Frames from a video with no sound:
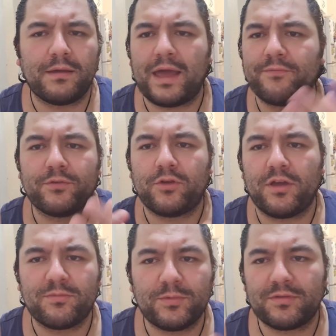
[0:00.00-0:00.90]

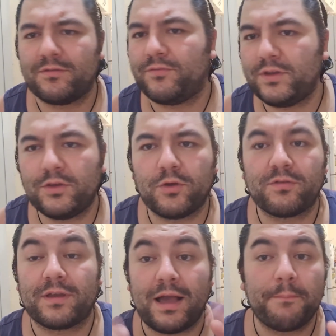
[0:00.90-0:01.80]
advertisements and videos
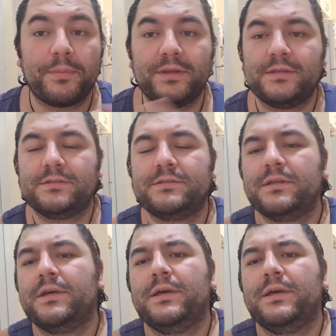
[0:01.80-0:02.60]
and companies